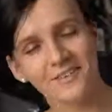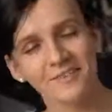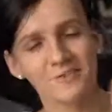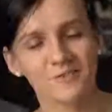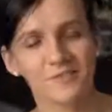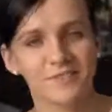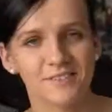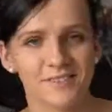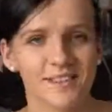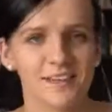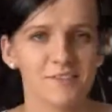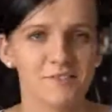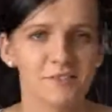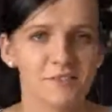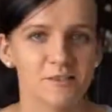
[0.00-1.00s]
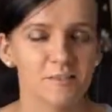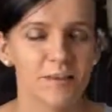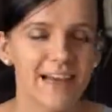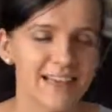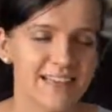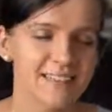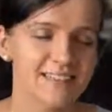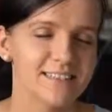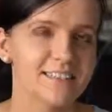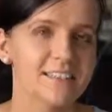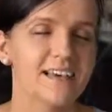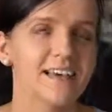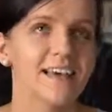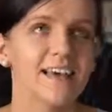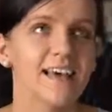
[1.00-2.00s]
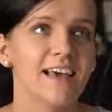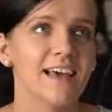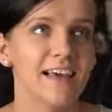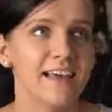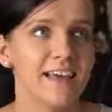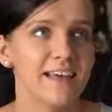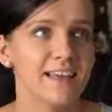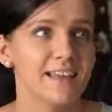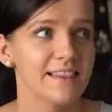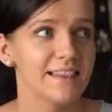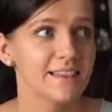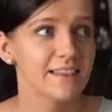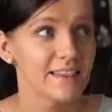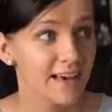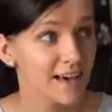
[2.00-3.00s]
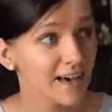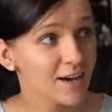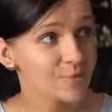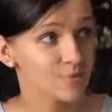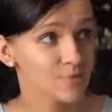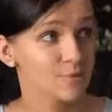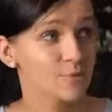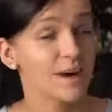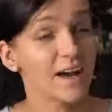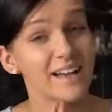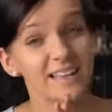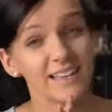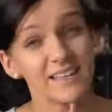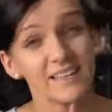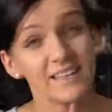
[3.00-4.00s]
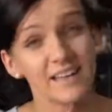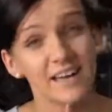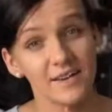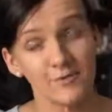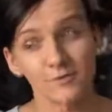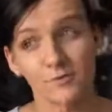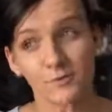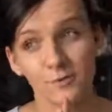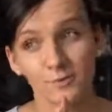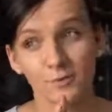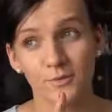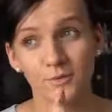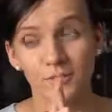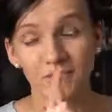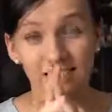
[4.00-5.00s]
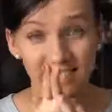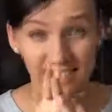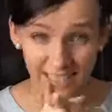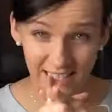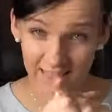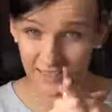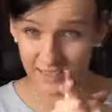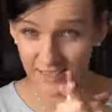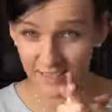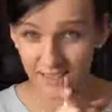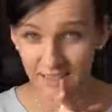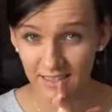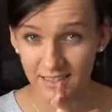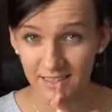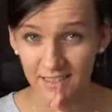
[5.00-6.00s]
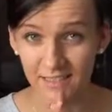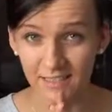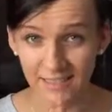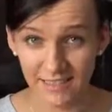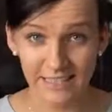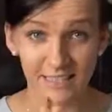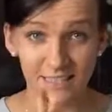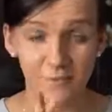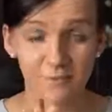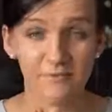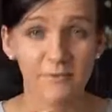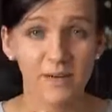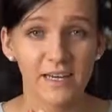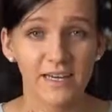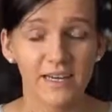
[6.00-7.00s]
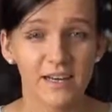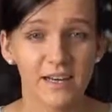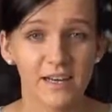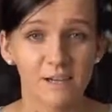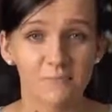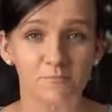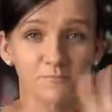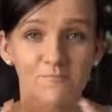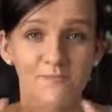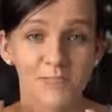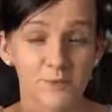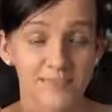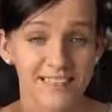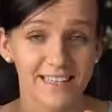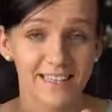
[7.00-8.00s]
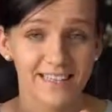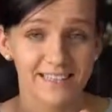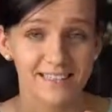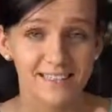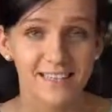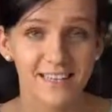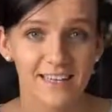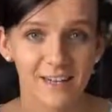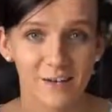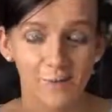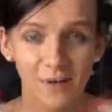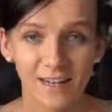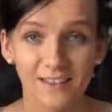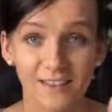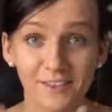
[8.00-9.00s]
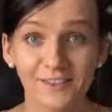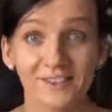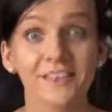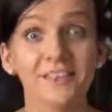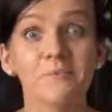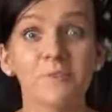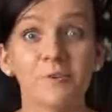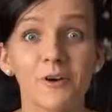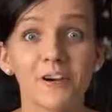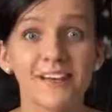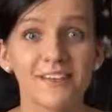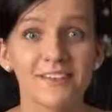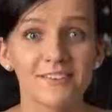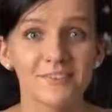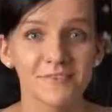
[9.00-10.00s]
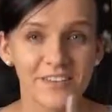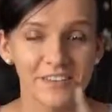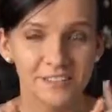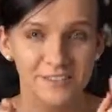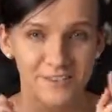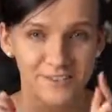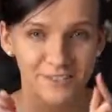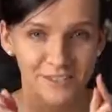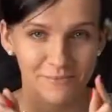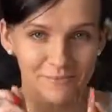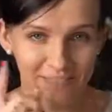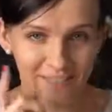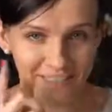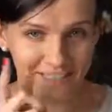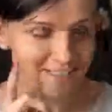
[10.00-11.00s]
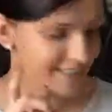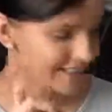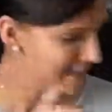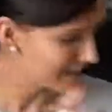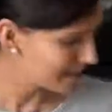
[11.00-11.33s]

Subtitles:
those times passed and now I have to still deal with my sweaty hands. Well, not anymore, thanks to this machine,